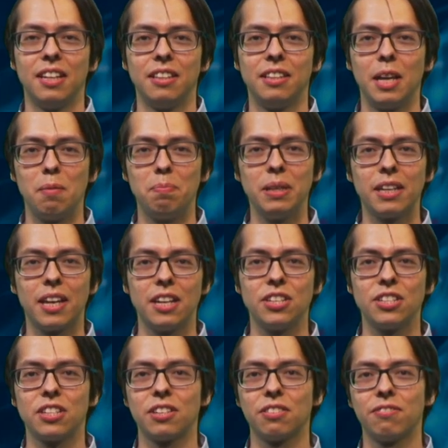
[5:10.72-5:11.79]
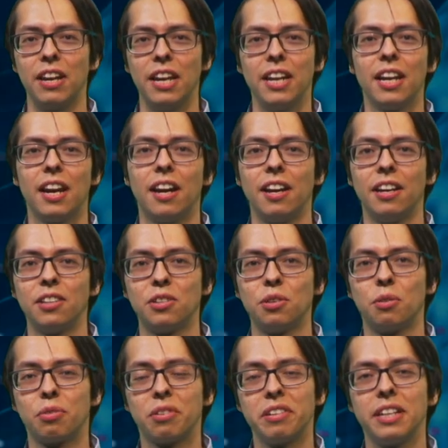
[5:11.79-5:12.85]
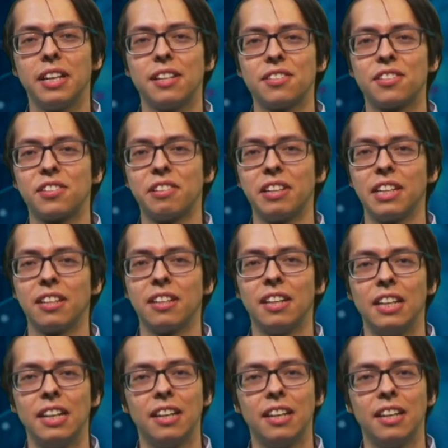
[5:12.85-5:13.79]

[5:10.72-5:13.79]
the application of AI to query answering